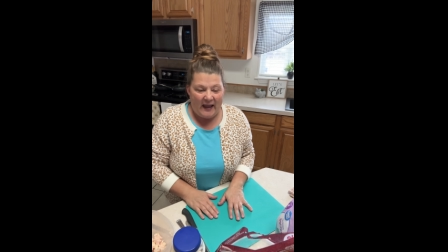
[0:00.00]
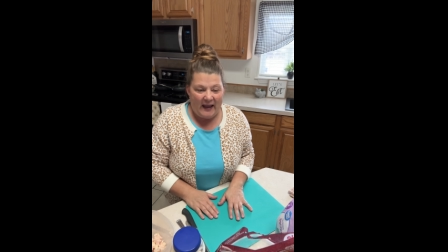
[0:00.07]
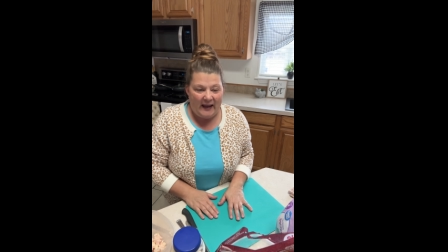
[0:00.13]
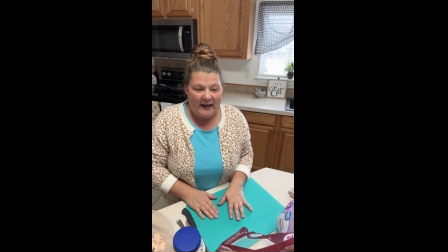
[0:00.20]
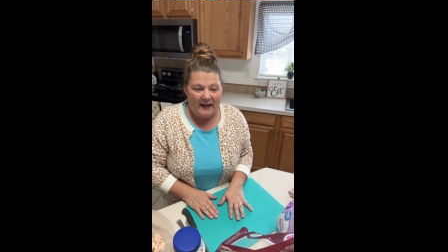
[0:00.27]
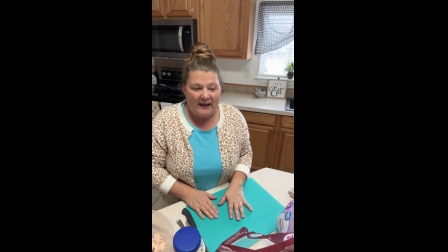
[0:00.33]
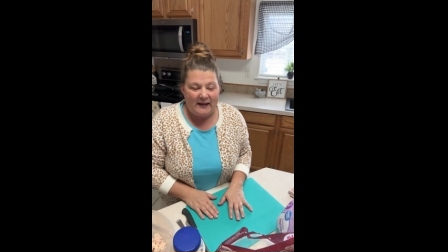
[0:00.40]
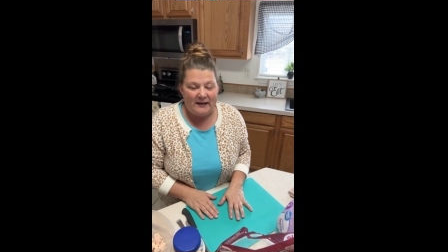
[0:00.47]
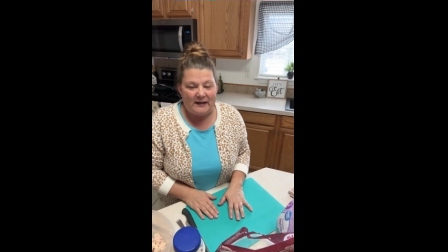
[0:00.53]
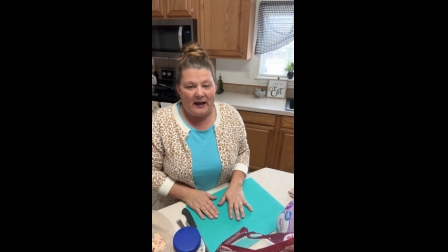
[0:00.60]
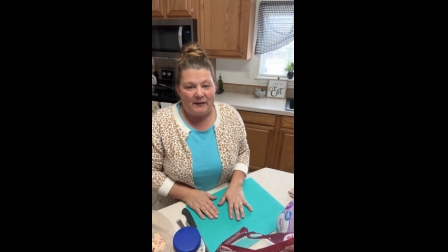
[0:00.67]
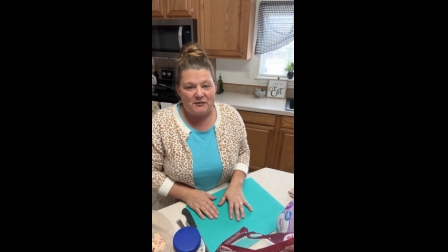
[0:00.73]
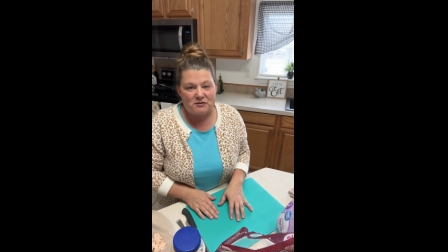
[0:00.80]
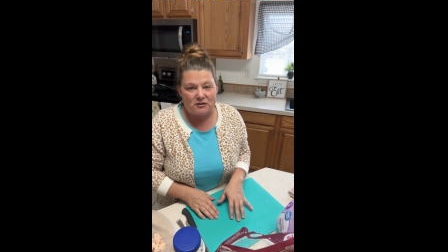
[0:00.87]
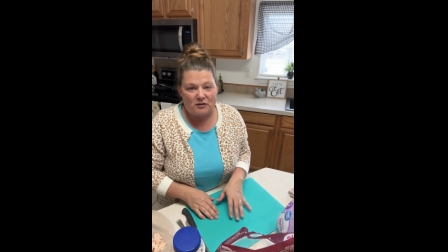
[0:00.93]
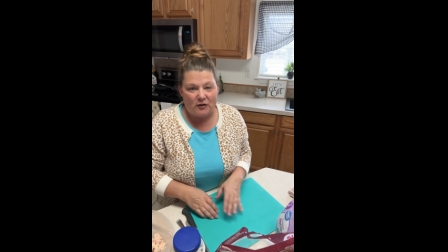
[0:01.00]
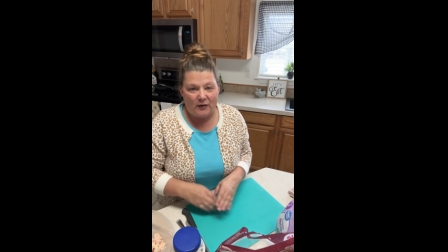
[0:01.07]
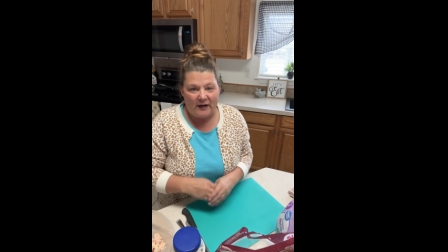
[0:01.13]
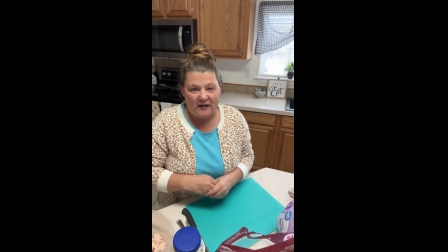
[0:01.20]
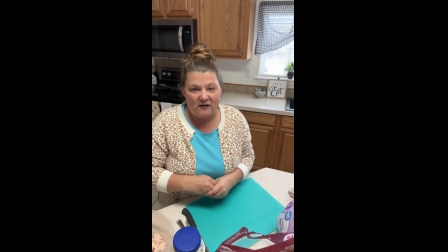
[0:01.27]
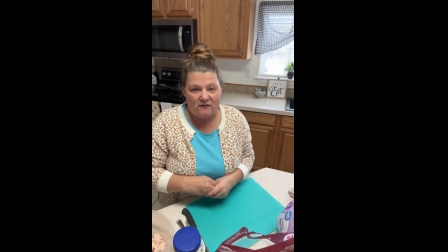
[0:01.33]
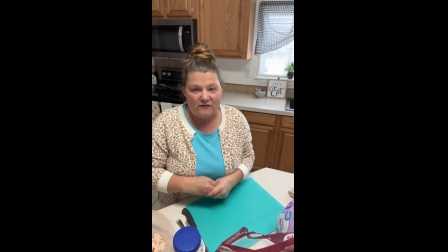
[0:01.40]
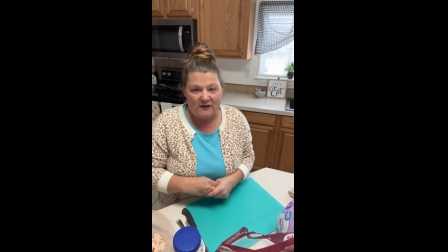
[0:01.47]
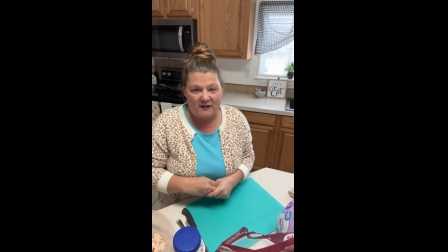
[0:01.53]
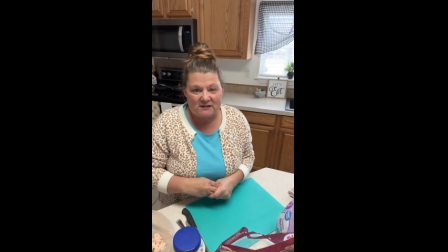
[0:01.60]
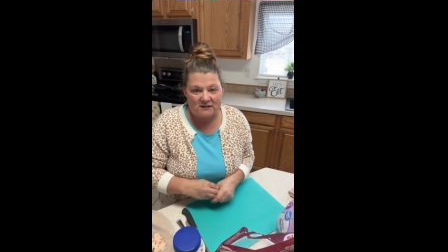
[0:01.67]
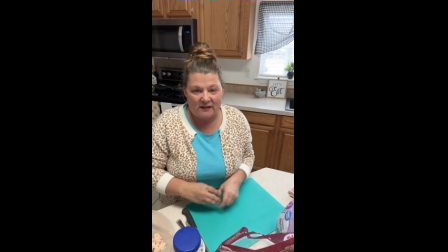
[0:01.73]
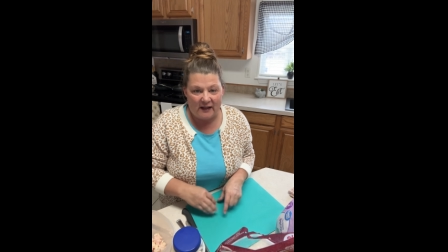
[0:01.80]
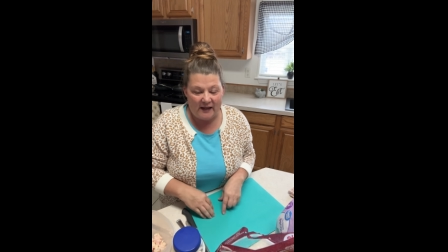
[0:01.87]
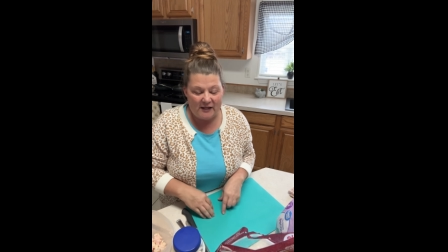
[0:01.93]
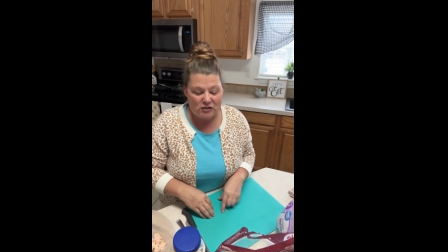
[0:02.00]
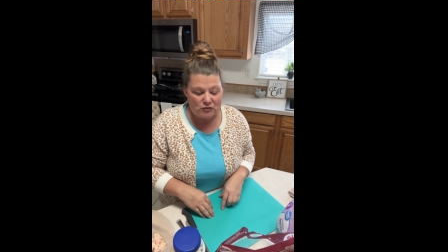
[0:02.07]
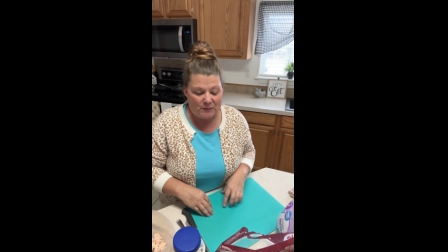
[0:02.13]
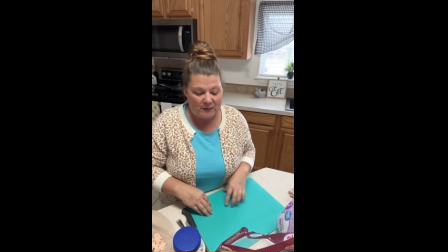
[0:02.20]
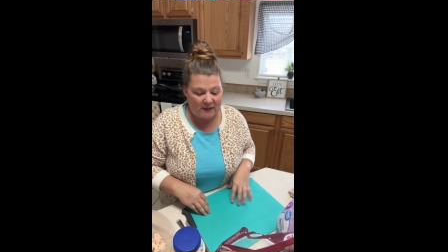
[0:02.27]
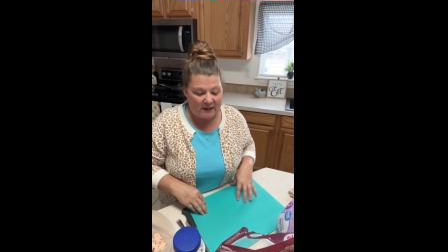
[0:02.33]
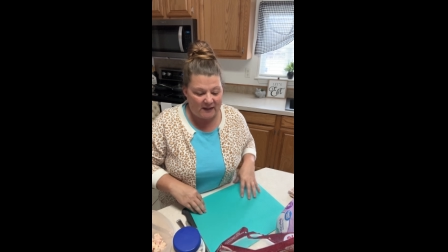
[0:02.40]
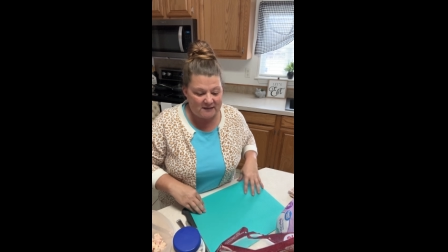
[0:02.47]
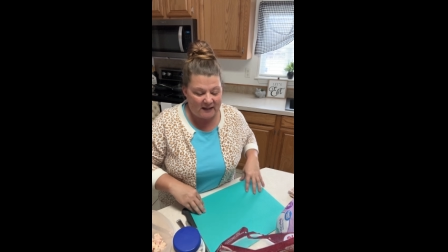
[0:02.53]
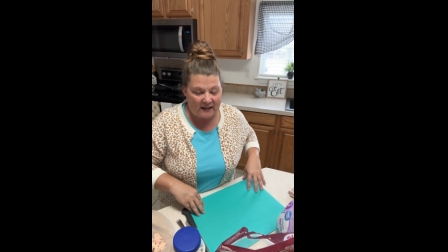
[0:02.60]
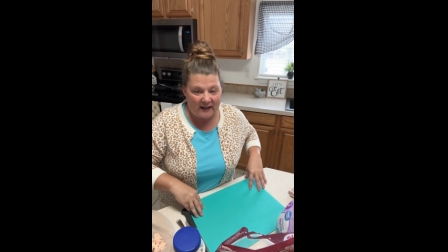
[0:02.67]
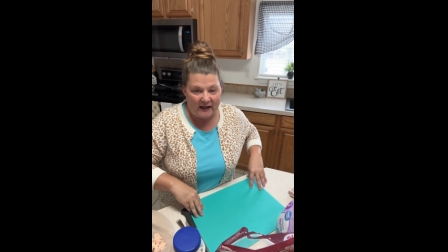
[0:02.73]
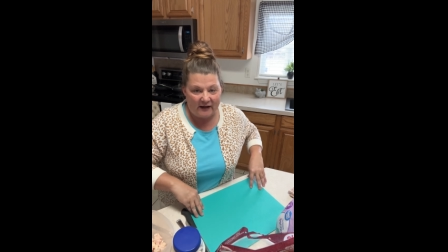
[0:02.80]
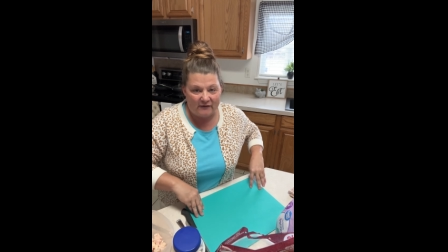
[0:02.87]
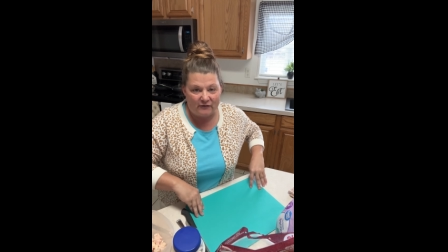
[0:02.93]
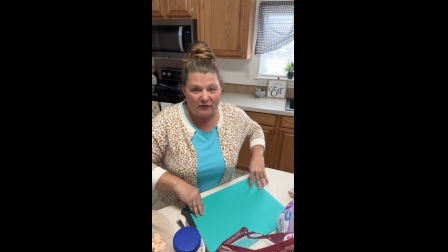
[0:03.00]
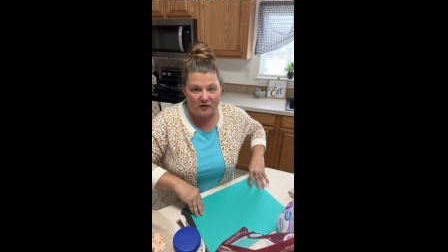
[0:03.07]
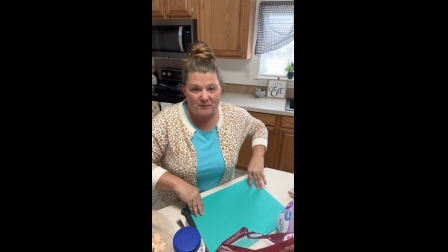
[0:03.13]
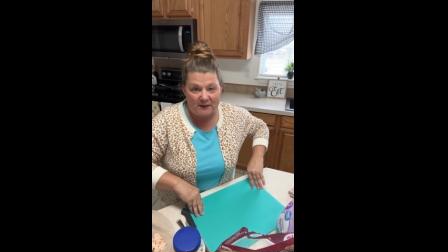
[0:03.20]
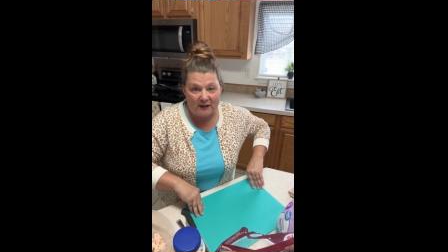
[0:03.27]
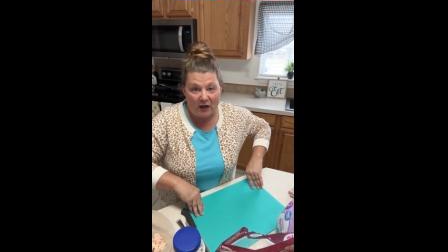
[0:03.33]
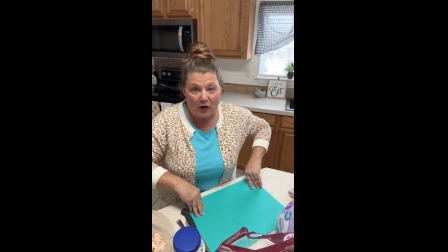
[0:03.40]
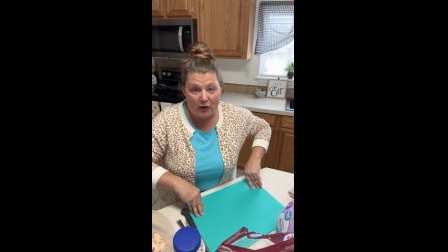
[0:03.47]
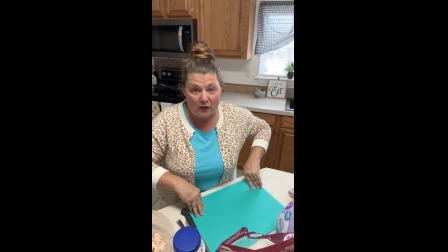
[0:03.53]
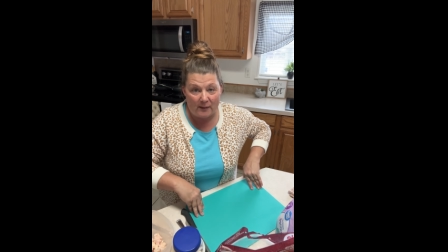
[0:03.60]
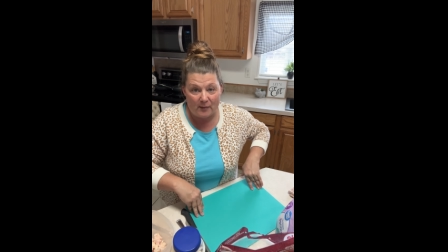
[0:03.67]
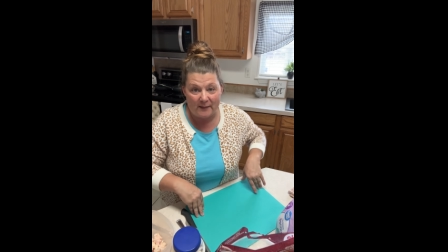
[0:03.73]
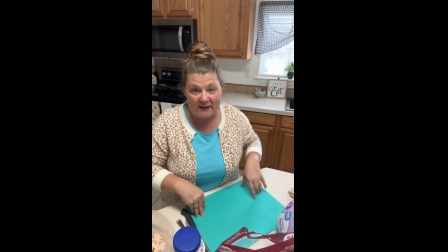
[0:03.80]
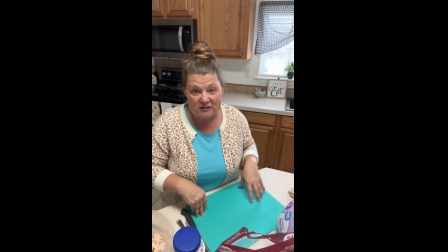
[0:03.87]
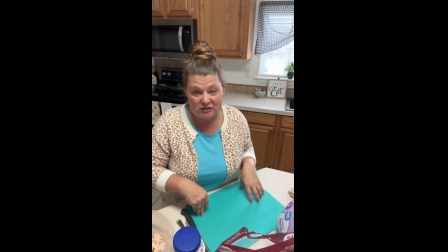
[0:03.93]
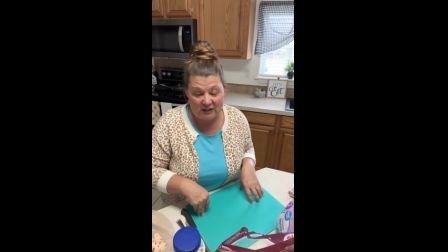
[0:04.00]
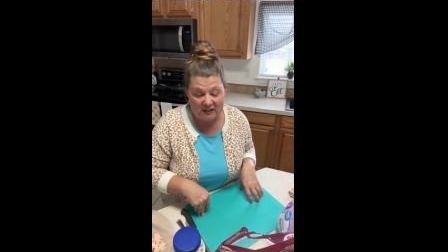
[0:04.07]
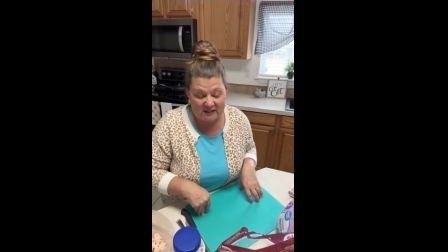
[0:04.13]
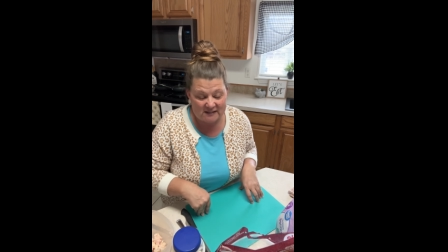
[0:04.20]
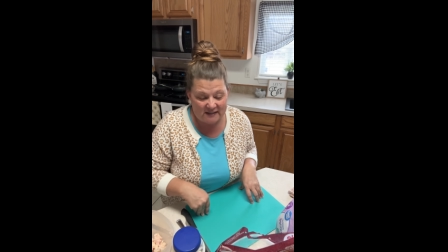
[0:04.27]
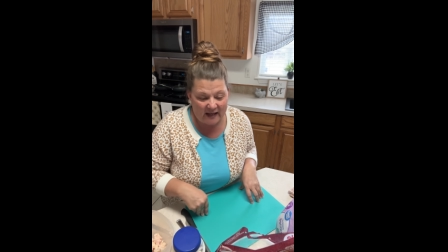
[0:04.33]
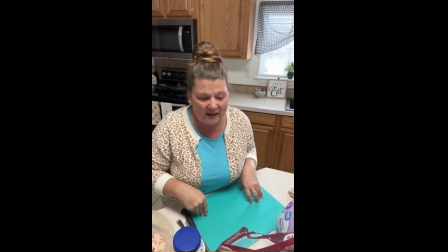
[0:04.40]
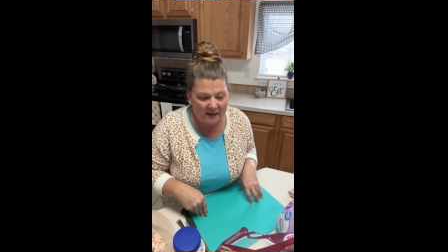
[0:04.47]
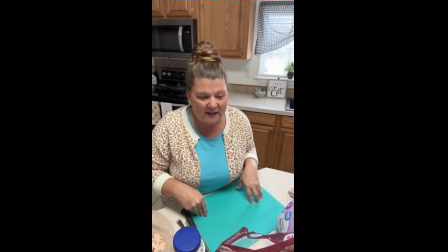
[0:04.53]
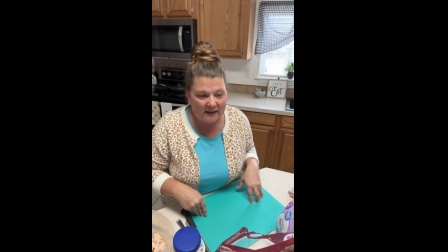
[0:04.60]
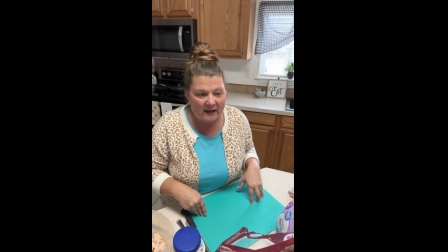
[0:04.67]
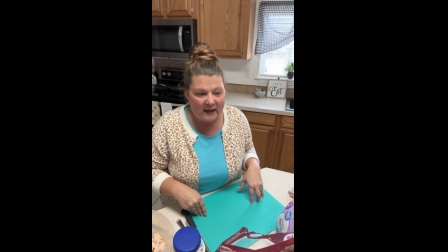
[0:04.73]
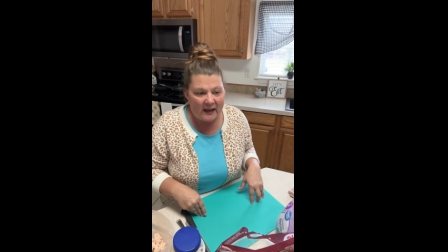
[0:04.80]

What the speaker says: And I was going to go ahead and fix lunch because I like for it to be cold. I'm going to make chicken salad.